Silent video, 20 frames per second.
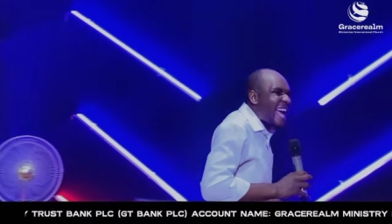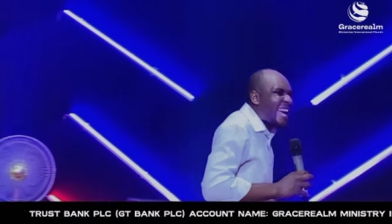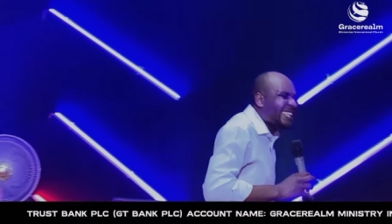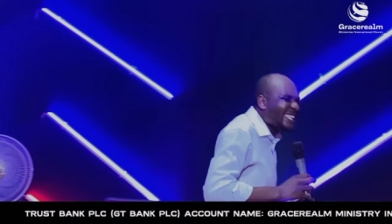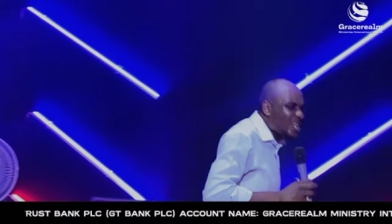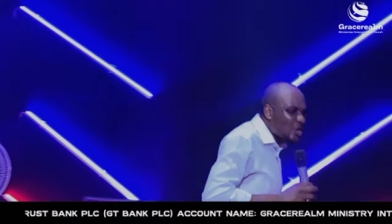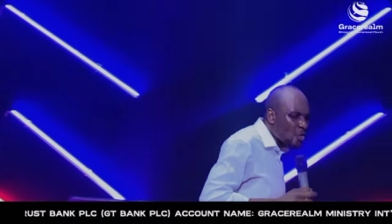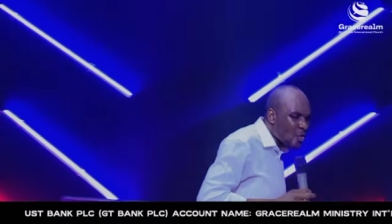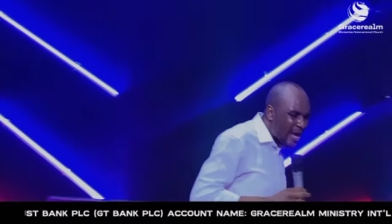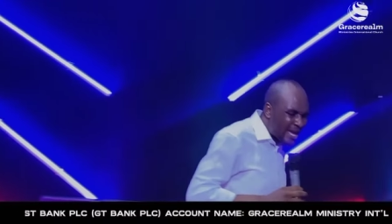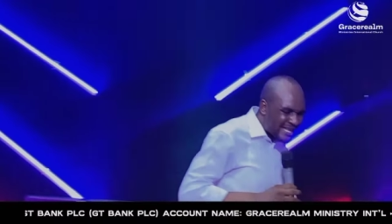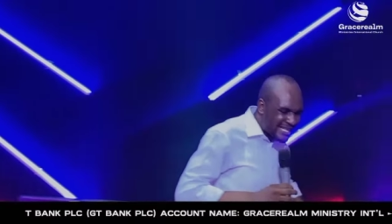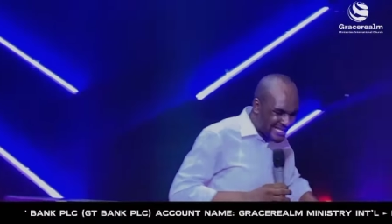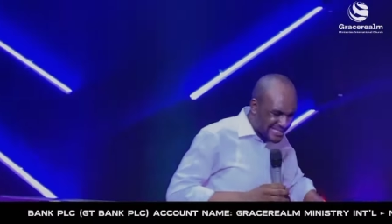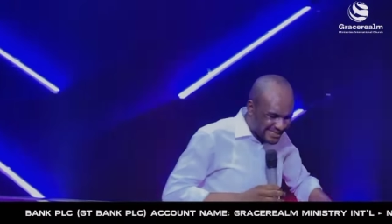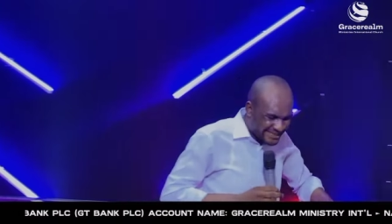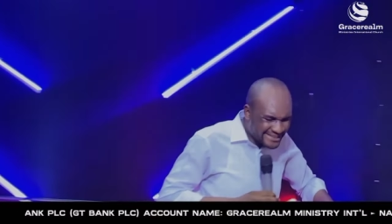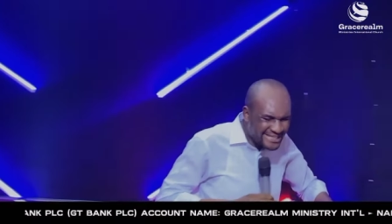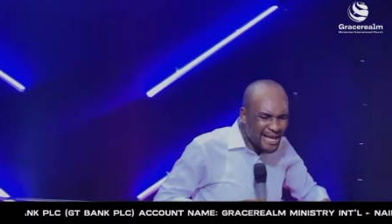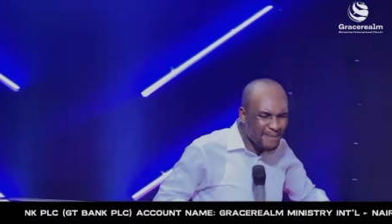Anywhere he
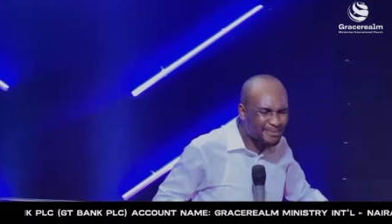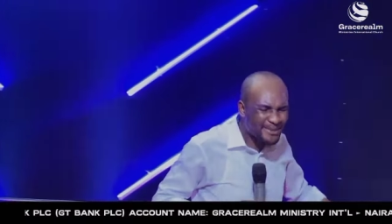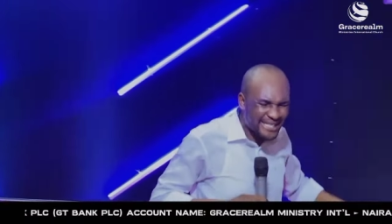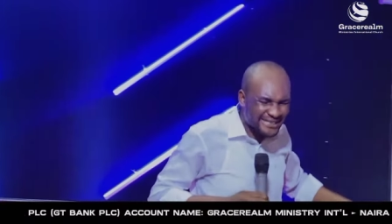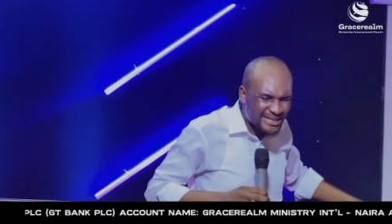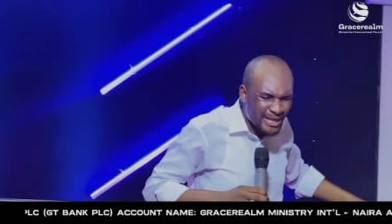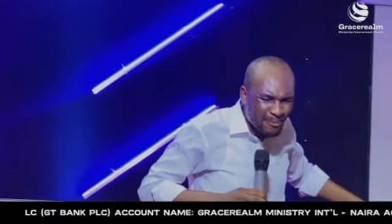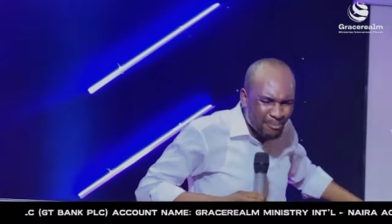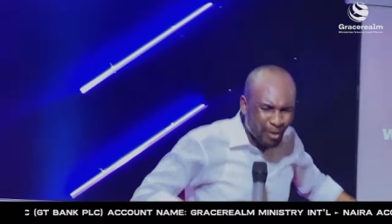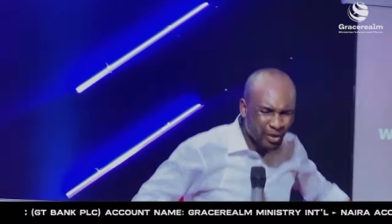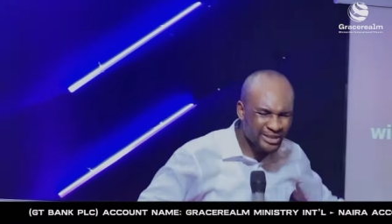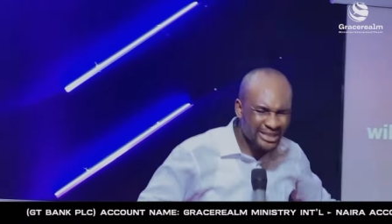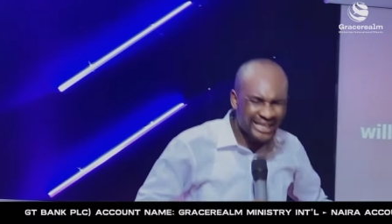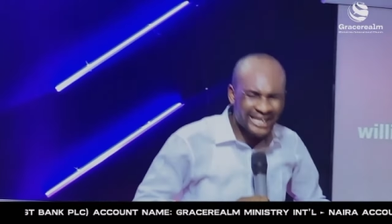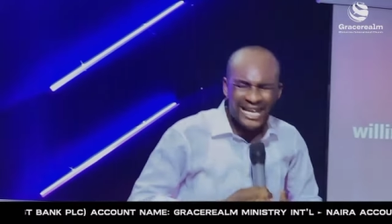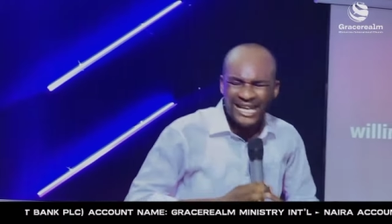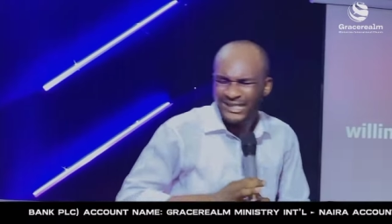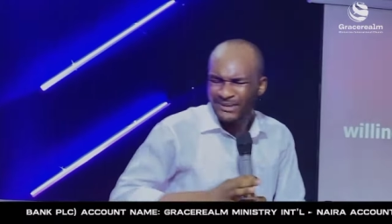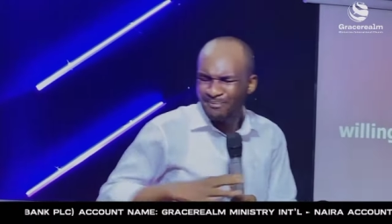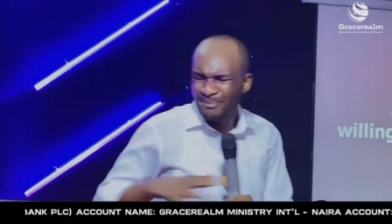stepped as a burning
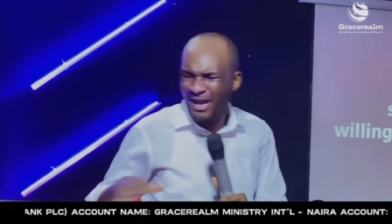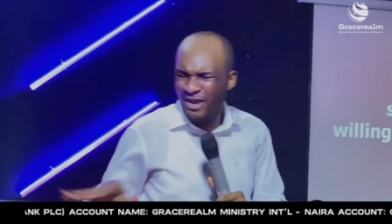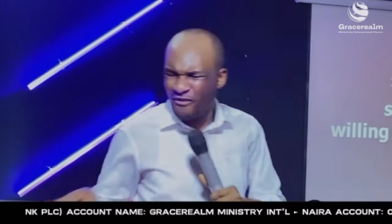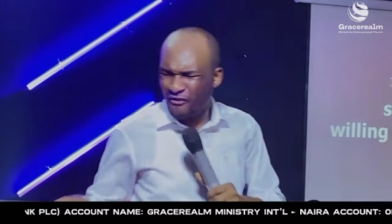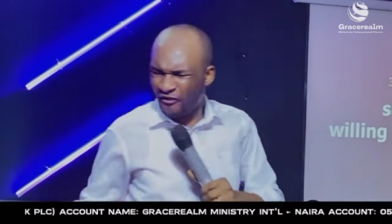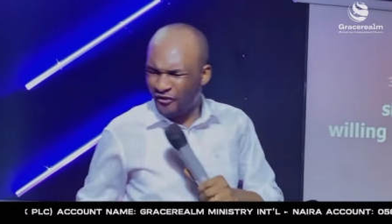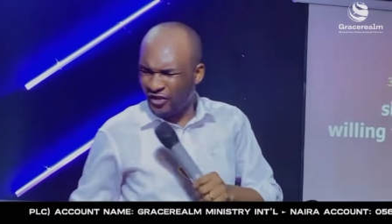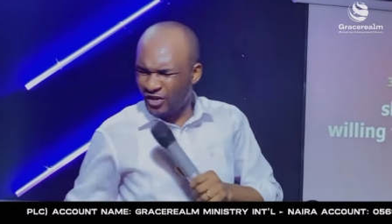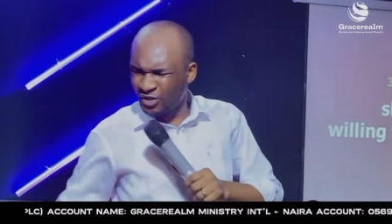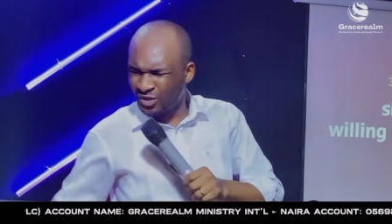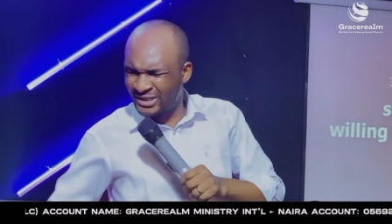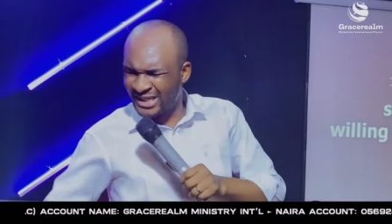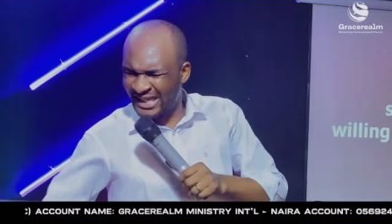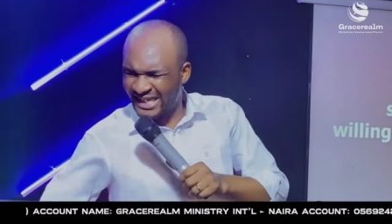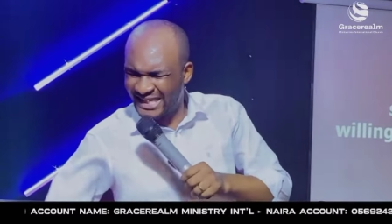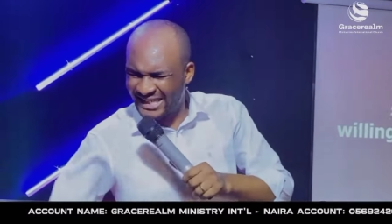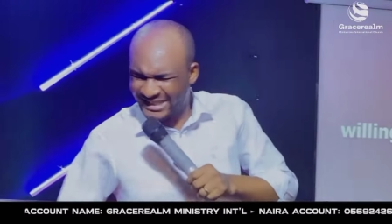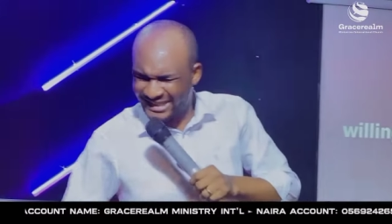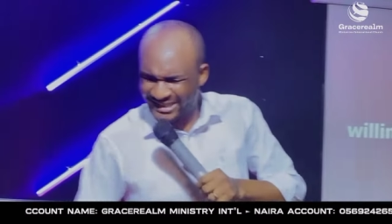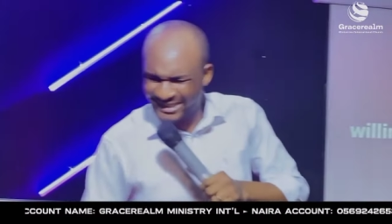light, men feel the heat.